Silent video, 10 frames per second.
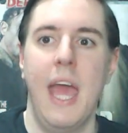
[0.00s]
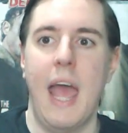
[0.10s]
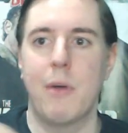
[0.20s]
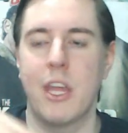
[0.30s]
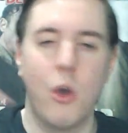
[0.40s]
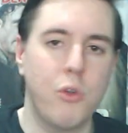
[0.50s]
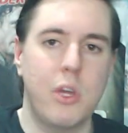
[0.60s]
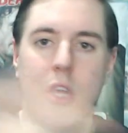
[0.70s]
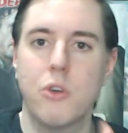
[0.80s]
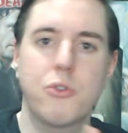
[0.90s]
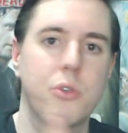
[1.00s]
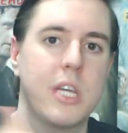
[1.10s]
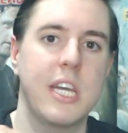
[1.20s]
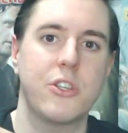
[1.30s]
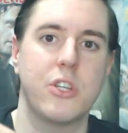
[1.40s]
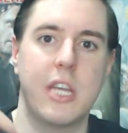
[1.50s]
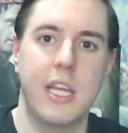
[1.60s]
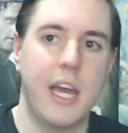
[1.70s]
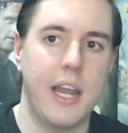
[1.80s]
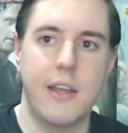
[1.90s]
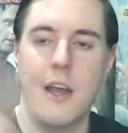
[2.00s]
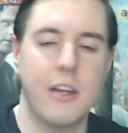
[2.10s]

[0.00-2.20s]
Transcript: And when he goes through the kitchen and he kind of